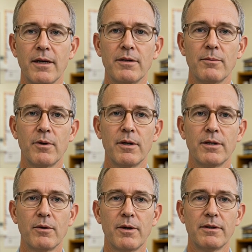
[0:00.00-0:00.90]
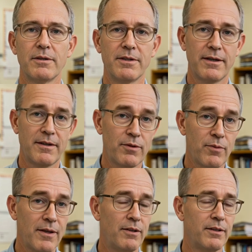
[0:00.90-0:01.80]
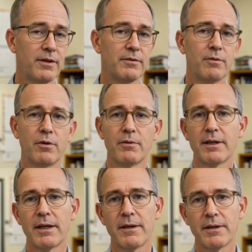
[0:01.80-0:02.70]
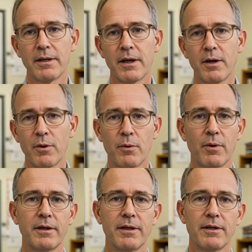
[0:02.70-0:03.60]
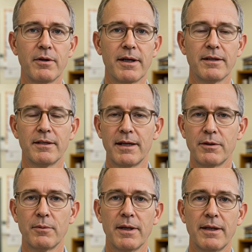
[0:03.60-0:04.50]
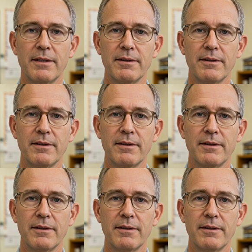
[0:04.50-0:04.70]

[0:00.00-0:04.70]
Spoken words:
The broader question isn't whether silver will recover or where it trades next week.